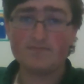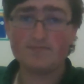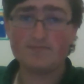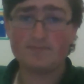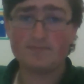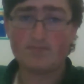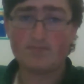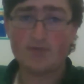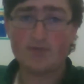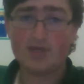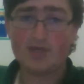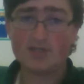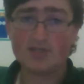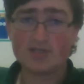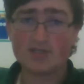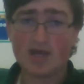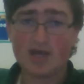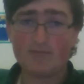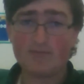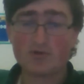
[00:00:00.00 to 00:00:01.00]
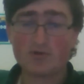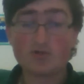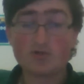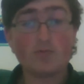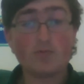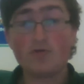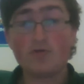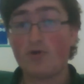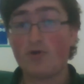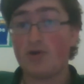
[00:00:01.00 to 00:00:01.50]
because I'm not sure
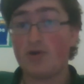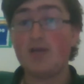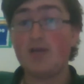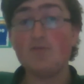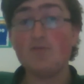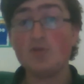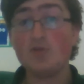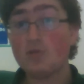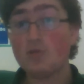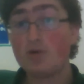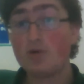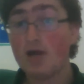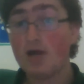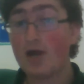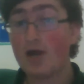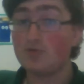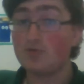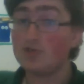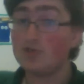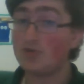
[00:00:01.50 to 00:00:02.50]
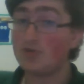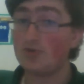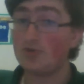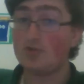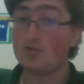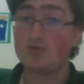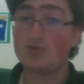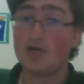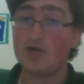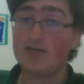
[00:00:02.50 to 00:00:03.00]
whether I'll keep this one, I was just going to
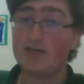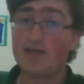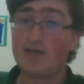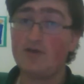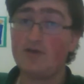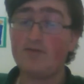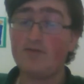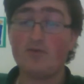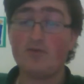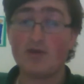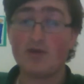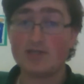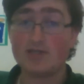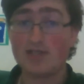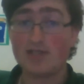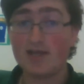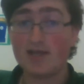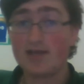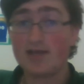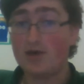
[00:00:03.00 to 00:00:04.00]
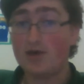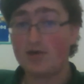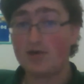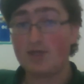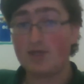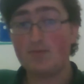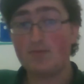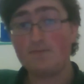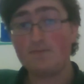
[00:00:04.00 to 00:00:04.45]
try it out. If you guys like it, I'll keep it.